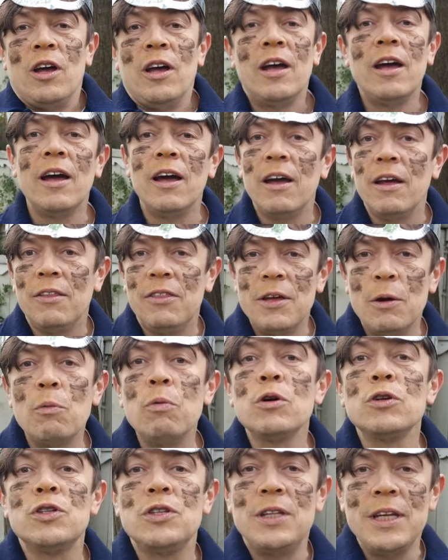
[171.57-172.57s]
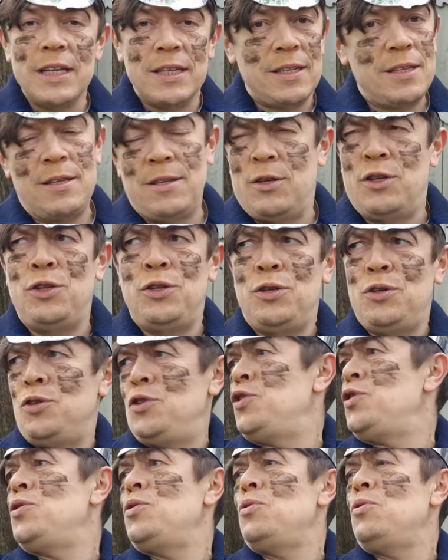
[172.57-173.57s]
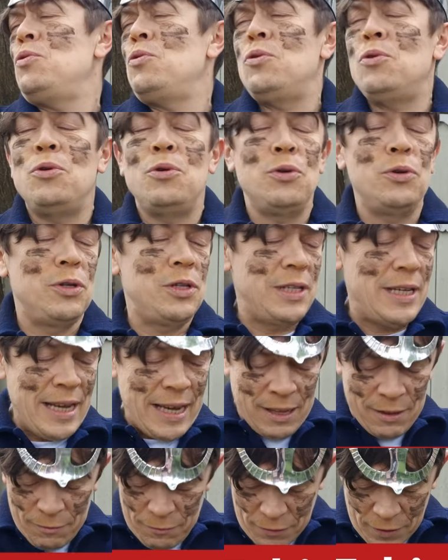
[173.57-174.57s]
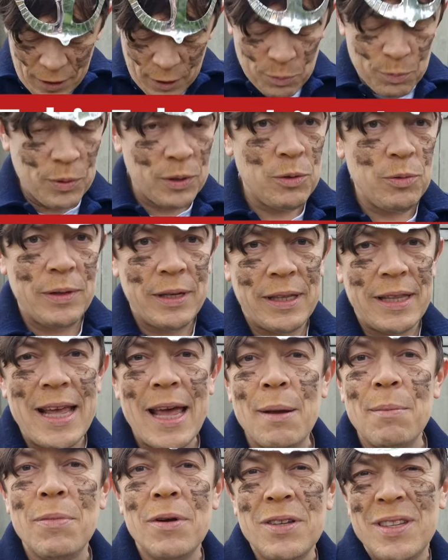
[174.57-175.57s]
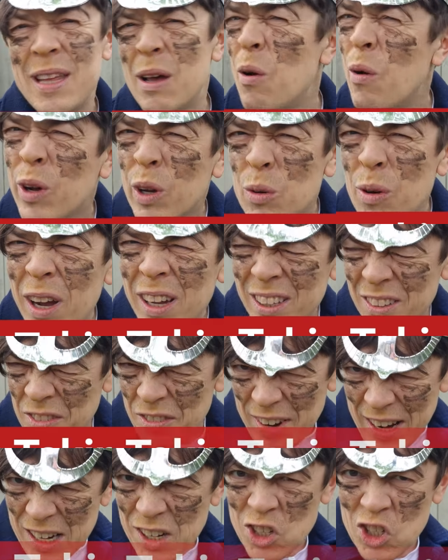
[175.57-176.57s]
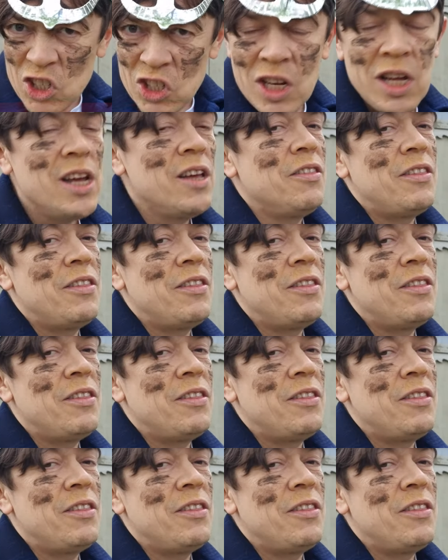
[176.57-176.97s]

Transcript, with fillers: Uh, there was this huge infight between neighbors. They were quite rich.